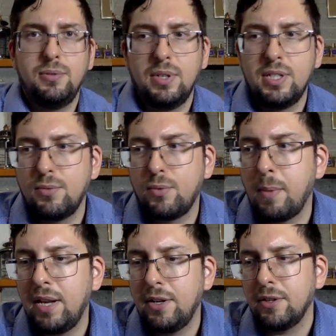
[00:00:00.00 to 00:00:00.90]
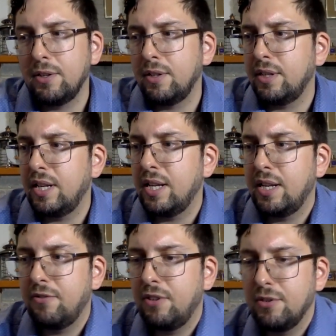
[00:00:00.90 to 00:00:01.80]
as a reminder.
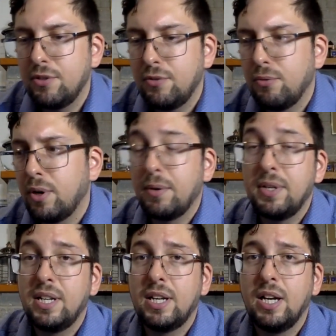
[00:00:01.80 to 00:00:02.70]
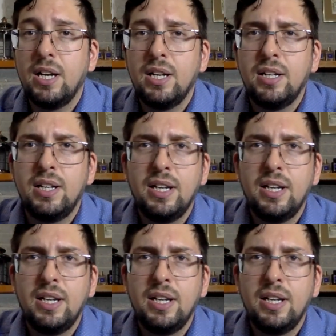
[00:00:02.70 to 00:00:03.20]
And if there's no Fragrantica